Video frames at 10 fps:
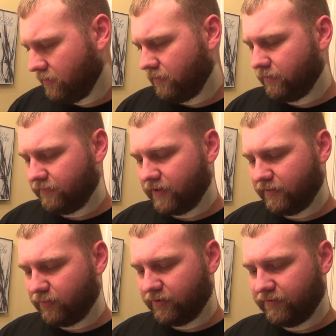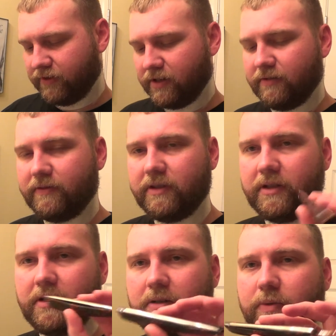5.5, and then
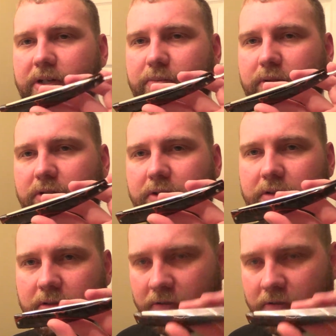a Wade & Butcher